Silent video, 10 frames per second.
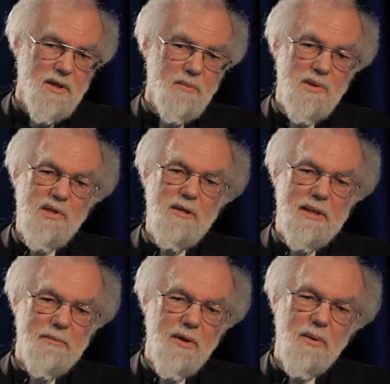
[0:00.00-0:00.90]
we see
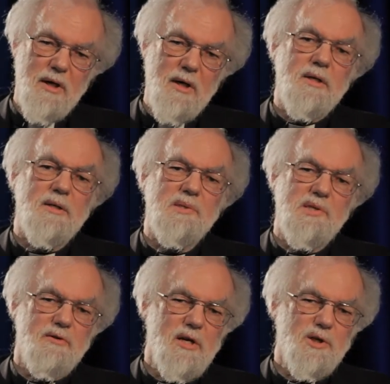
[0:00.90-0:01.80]
people who are
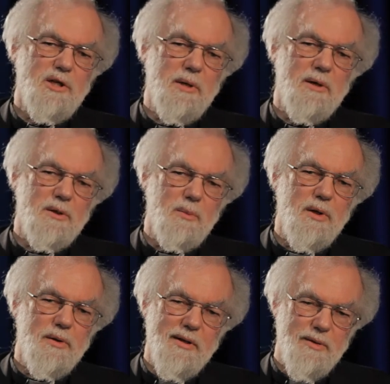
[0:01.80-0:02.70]
stretched beyond
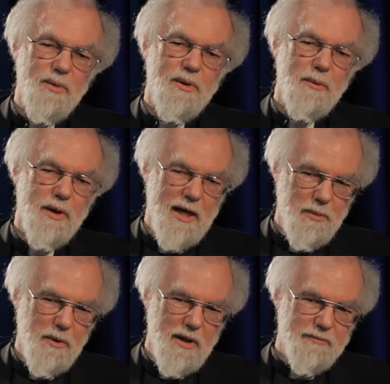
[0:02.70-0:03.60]
what they thought they were
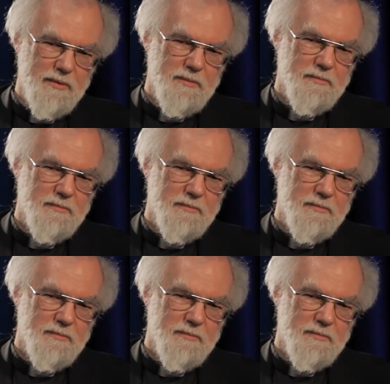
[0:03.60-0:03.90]
capable of.